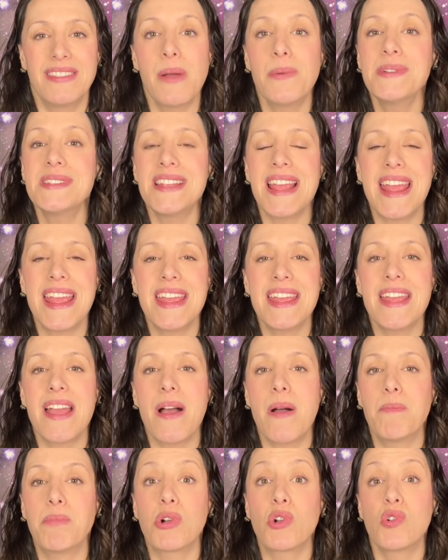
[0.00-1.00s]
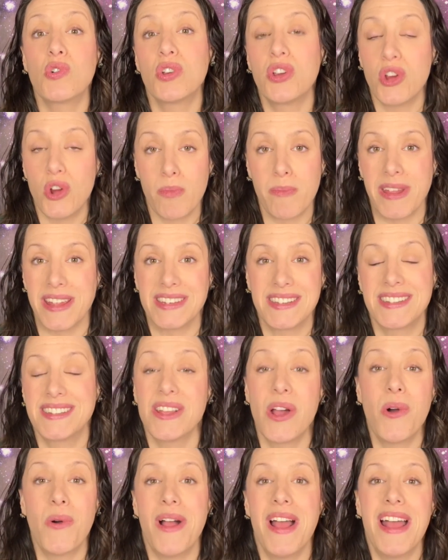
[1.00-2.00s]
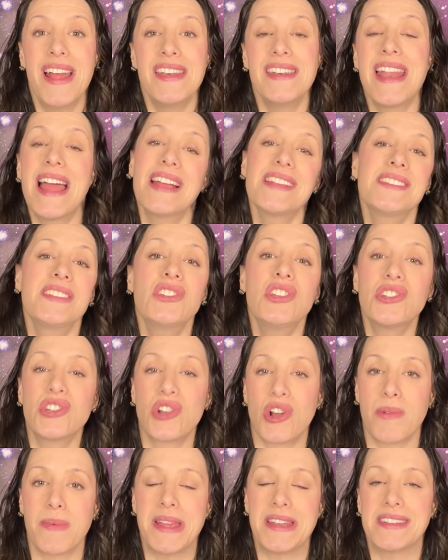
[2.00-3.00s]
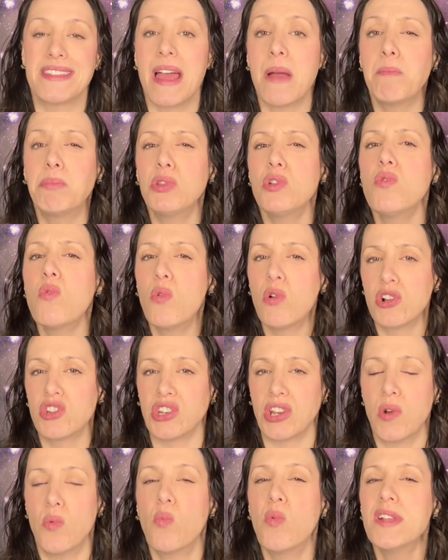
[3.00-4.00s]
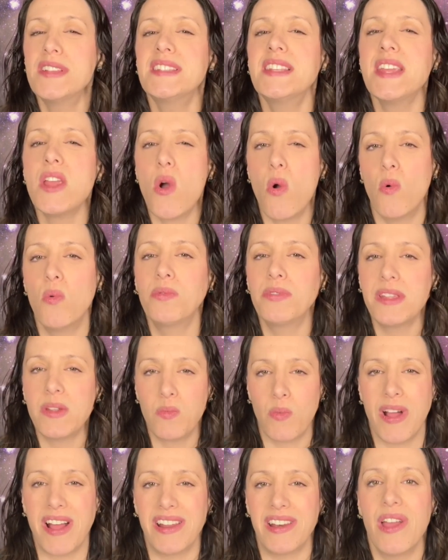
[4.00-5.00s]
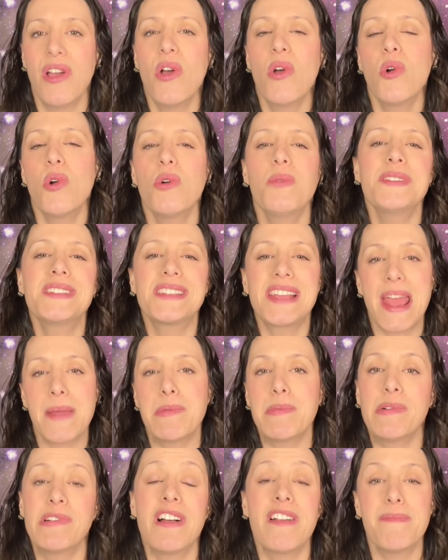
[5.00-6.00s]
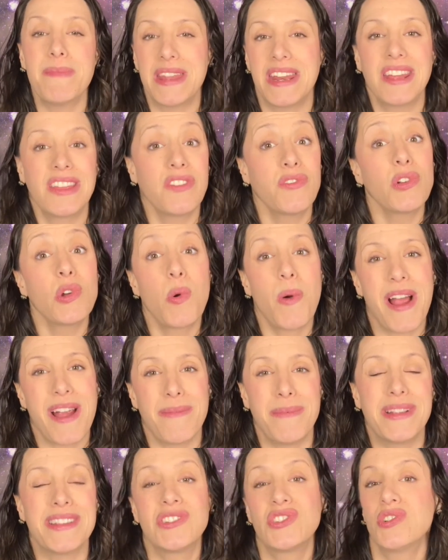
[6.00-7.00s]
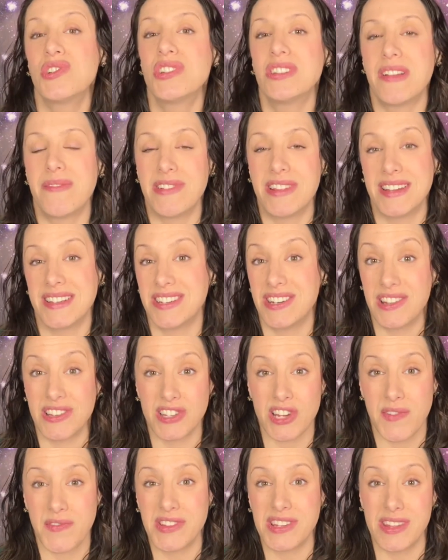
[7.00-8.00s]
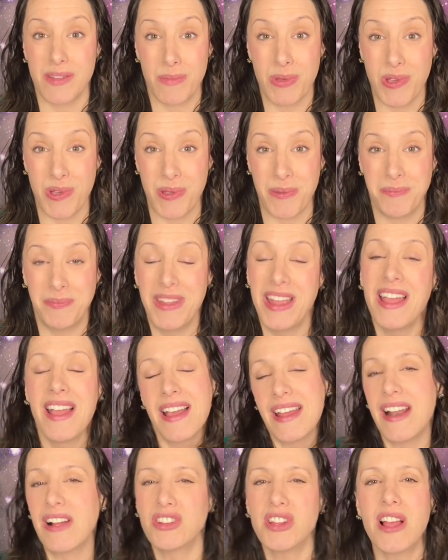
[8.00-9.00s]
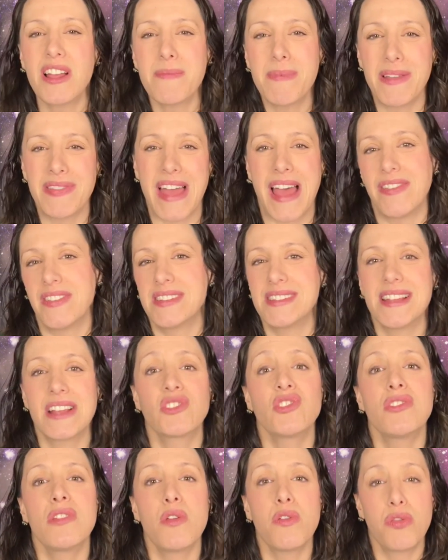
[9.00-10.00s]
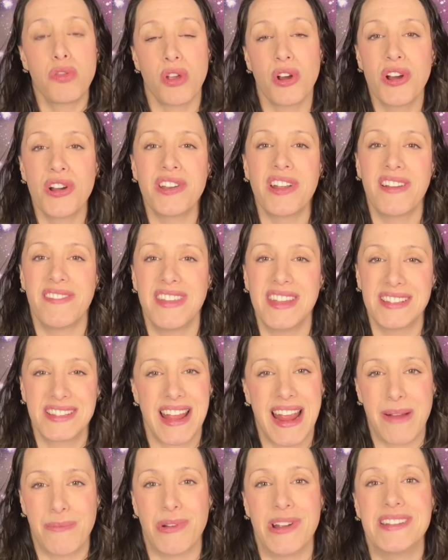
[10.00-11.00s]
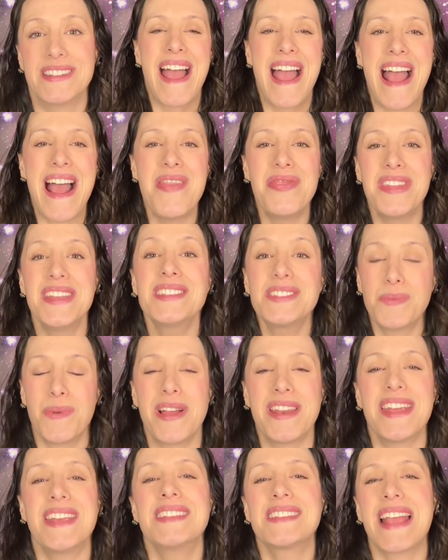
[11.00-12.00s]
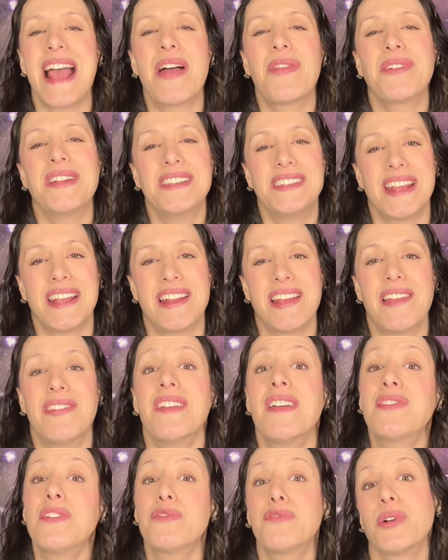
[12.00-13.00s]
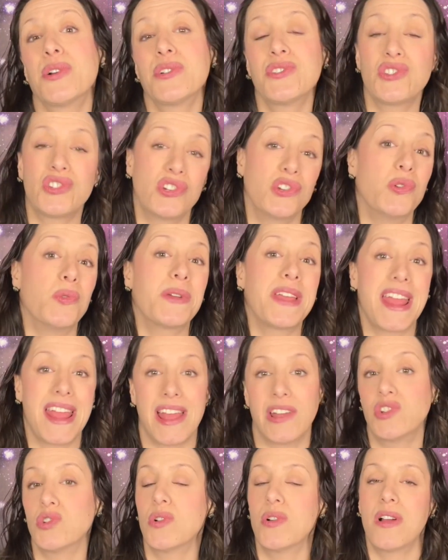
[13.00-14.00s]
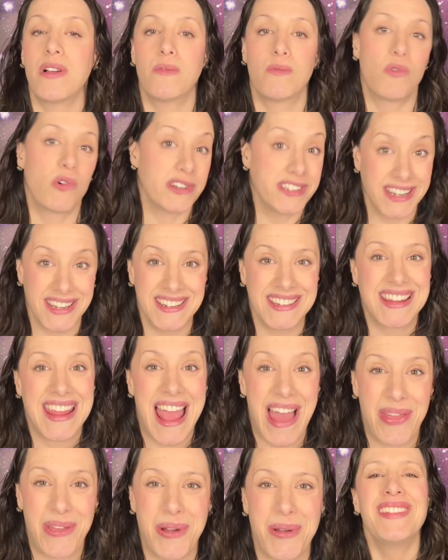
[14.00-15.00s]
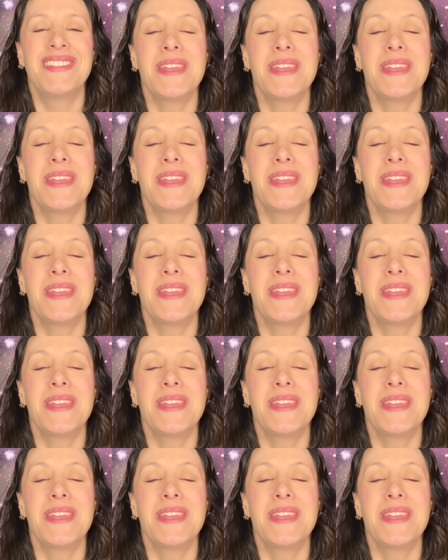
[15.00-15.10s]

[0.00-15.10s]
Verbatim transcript: That was a procurement. So NASA determined that Blue Origin was the only one who was capable of meeting the requirements to deliver this to the surface of the moon and I'll talk about that. This is actually the third of these cameras, and this one is gathering data that the first two can't or didn't gather.